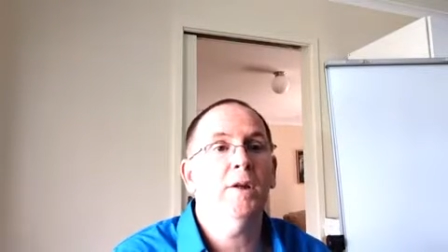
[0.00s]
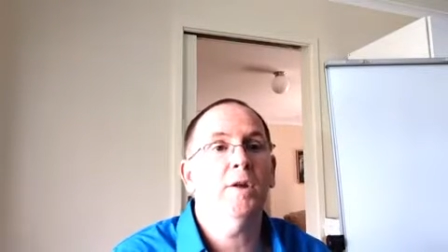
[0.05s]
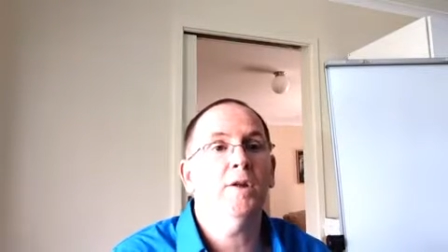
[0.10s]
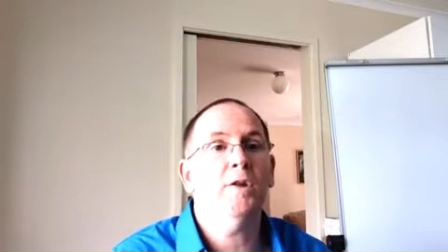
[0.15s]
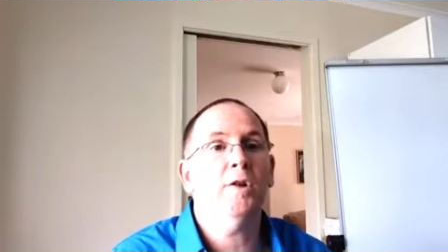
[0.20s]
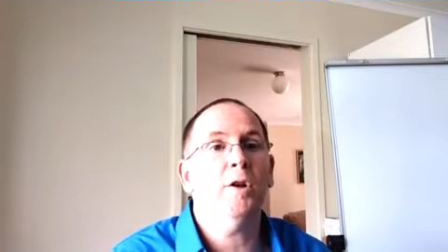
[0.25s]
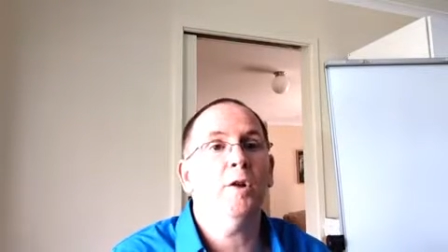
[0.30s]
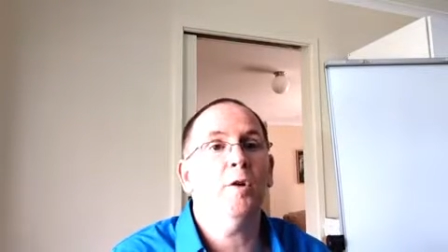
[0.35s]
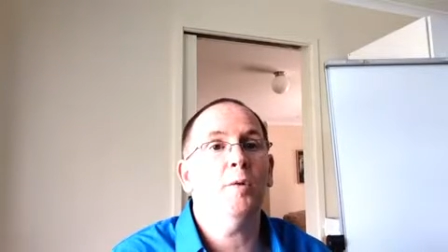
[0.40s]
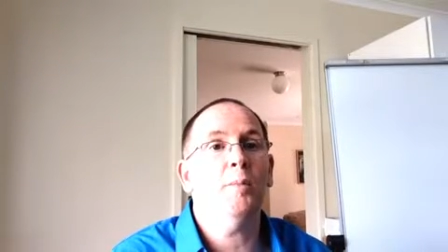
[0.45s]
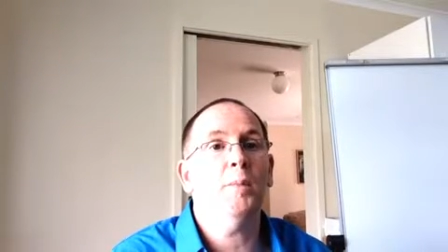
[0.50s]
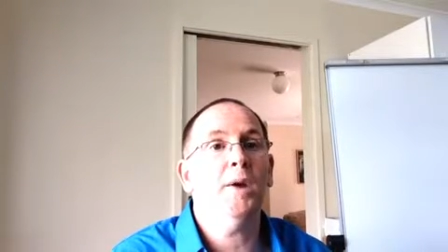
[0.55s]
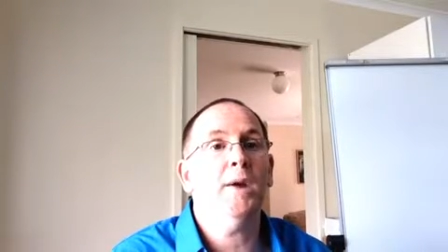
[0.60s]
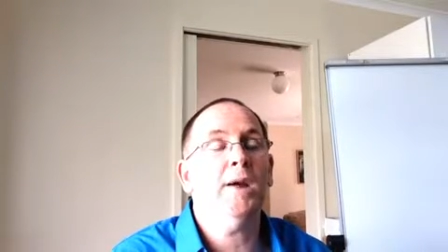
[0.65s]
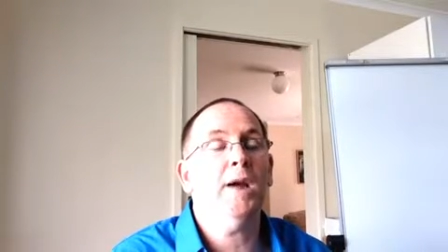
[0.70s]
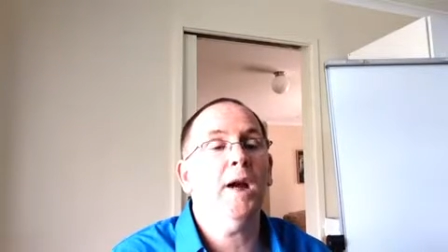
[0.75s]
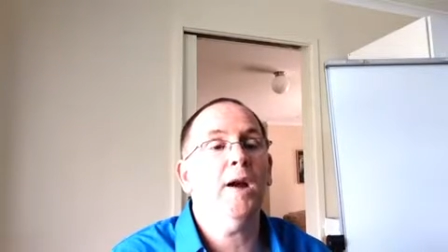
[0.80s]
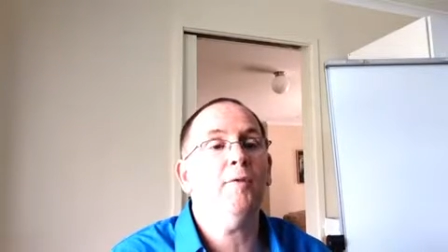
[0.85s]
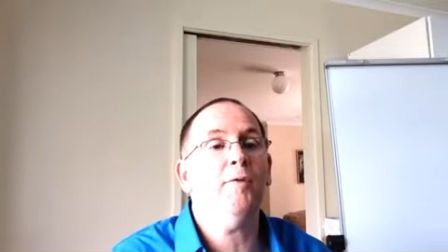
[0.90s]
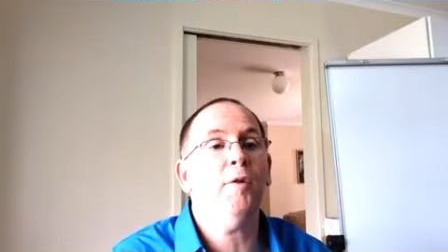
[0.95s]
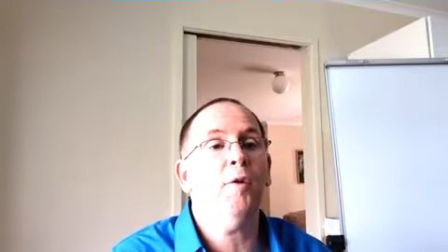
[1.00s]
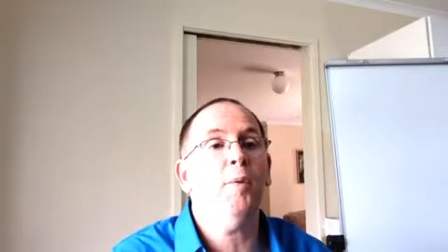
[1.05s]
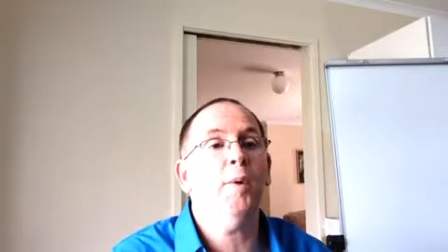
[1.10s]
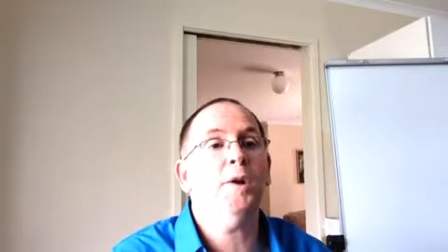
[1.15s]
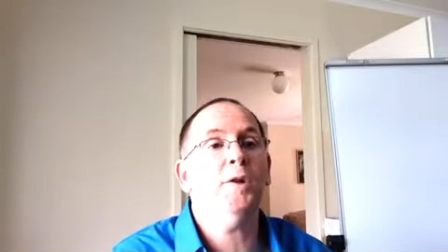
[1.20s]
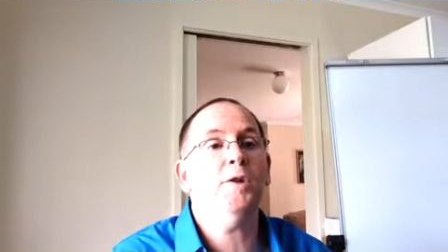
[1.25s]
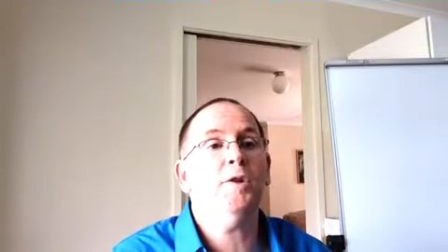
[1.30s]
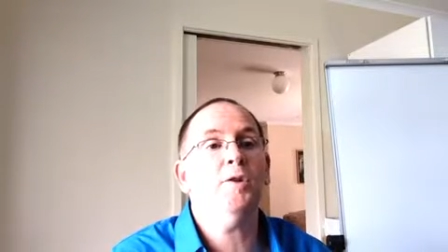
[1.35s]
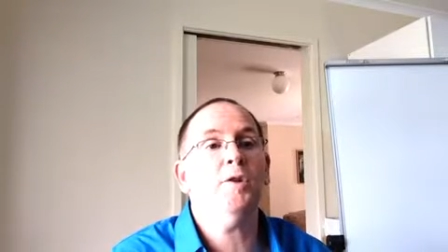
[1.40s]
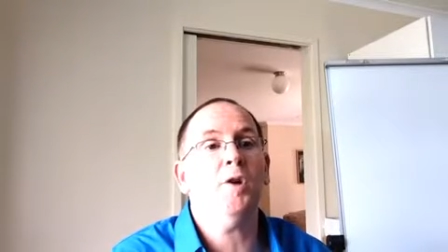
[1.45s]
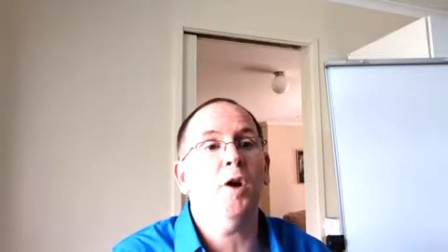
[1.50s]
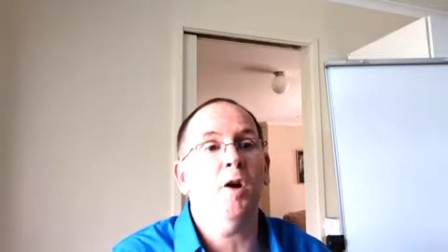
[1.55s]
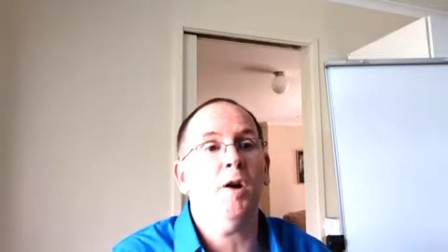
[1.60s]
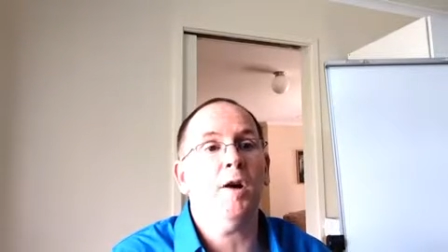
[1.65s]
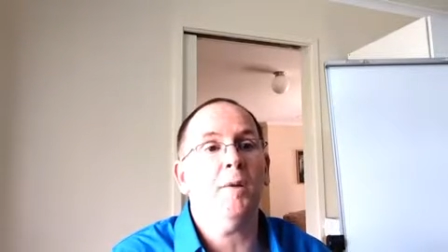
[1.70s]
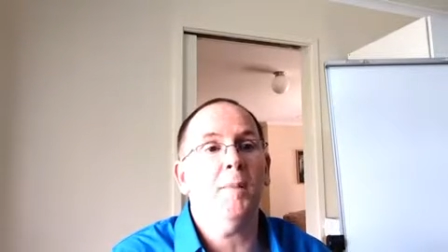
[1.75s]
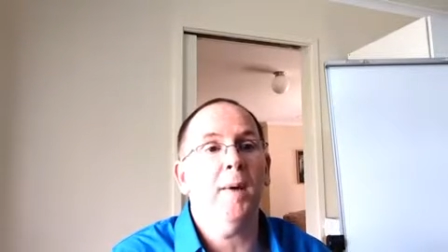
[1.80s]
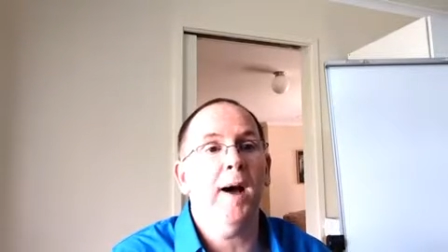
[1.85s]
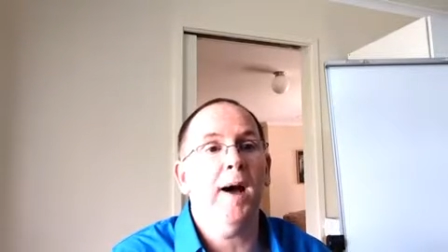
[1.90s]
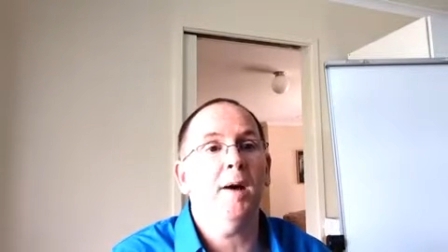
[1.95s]
So be careful what you
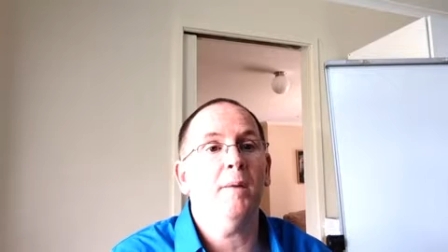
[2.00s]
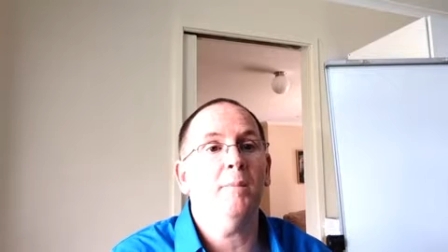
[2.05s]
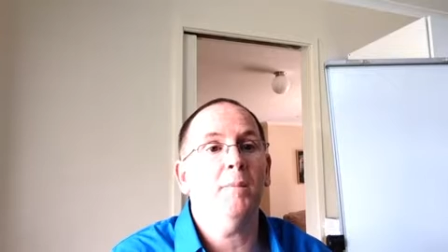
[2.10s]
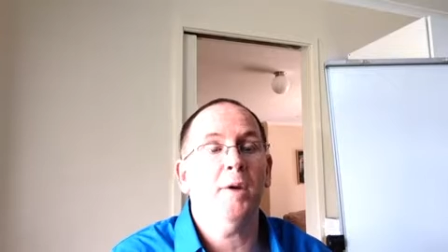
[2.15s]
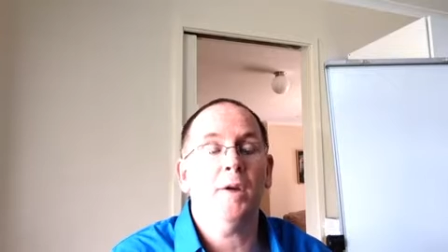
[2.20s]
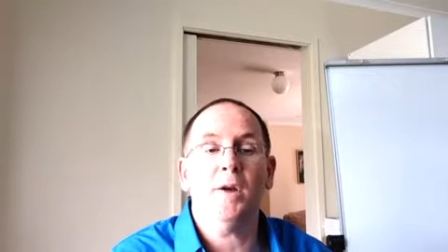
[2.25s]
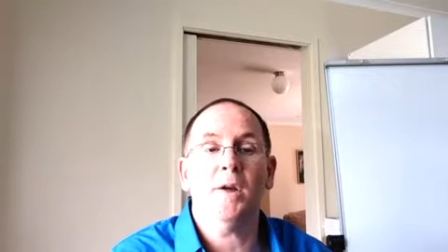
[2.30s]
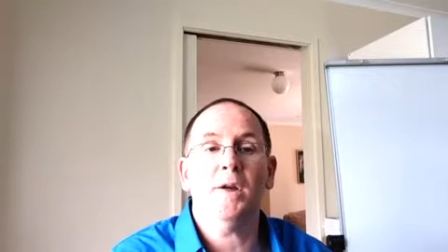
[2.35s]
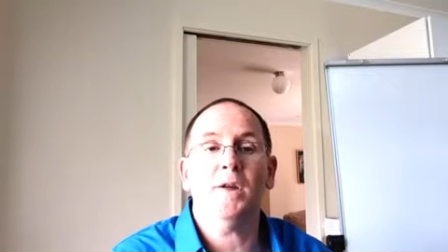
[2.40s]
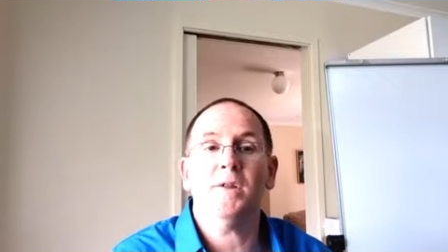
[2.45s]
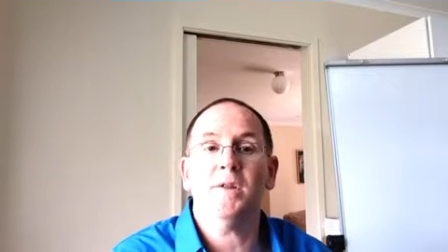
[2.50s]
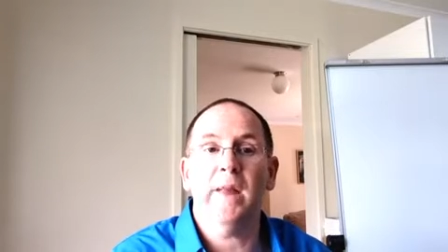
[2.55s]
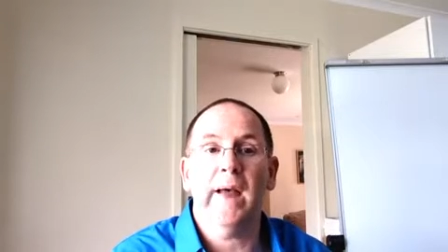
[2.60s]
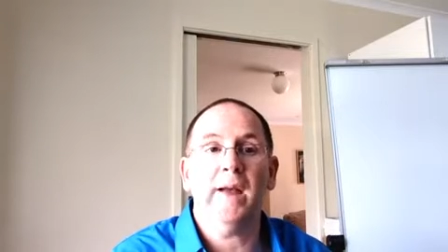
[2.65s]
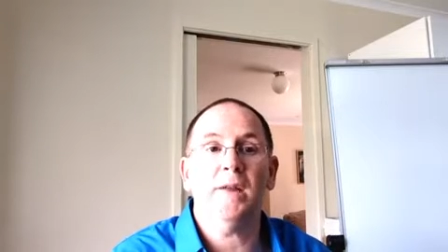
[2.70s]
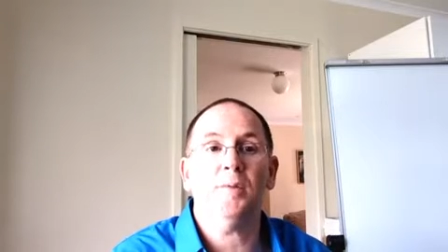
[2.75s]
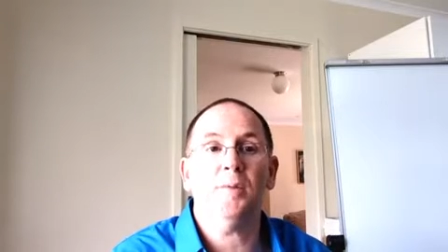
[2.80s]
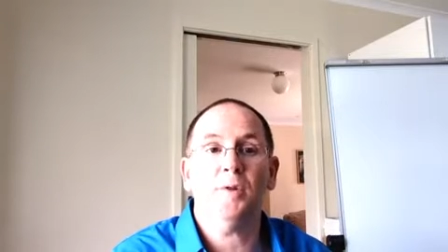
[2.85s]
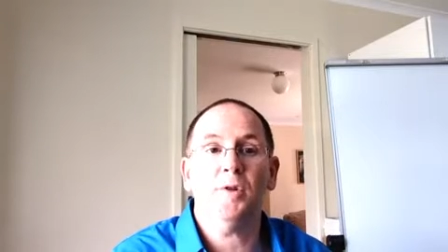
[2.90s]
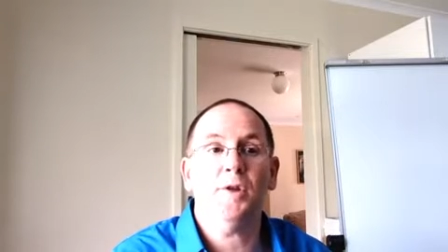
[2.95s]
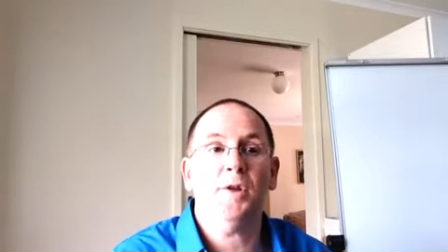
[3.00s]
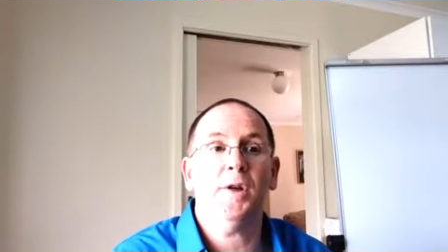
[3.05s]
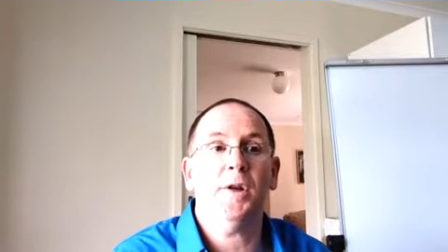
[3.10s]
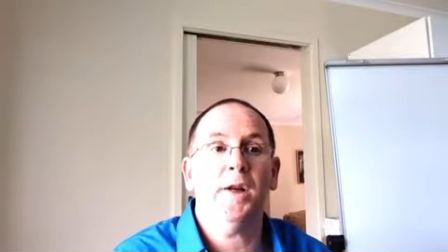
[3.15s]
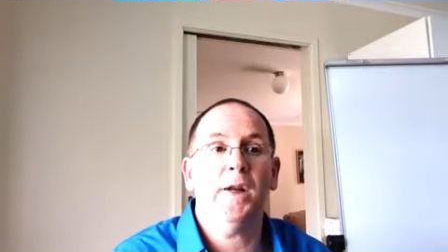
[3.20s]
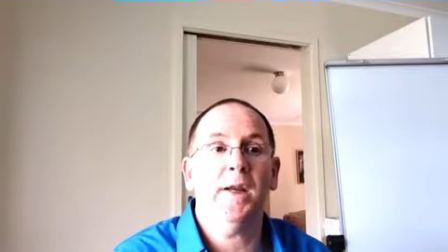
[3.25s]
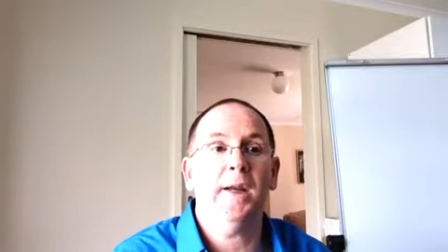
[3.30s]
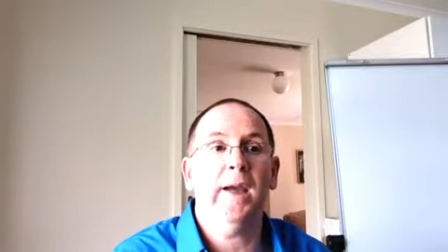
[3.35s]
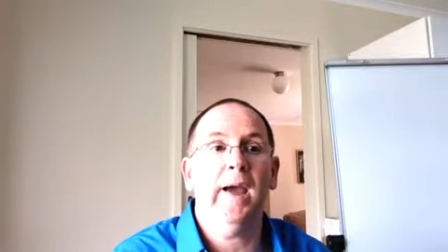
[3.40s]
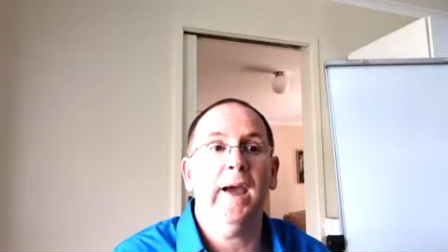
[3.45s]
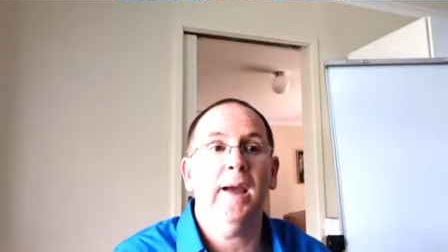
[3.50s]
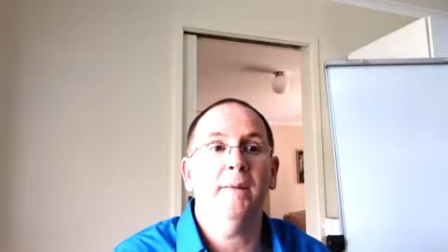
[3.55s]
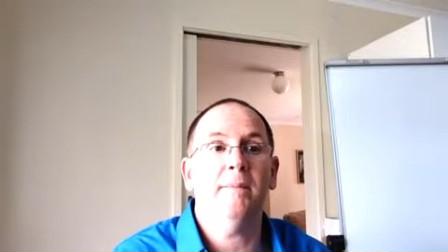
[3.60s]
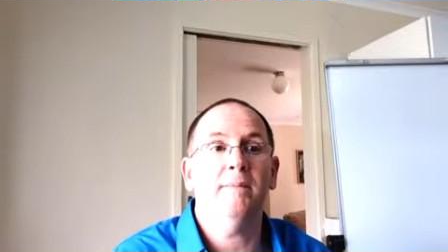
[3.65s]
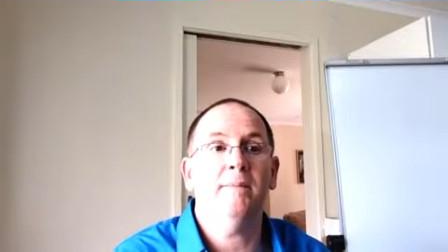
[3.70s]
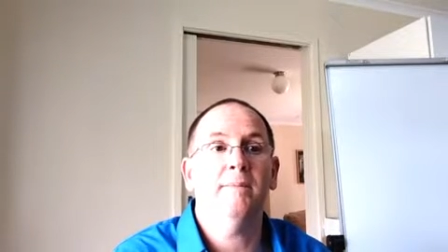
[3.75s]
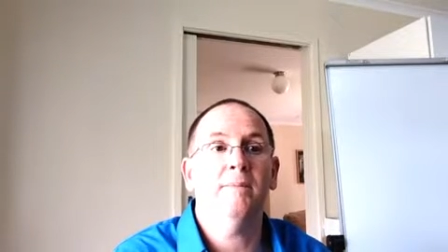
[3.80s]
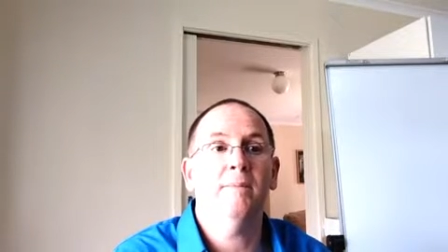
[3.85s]
talk about because that's what you're going to get.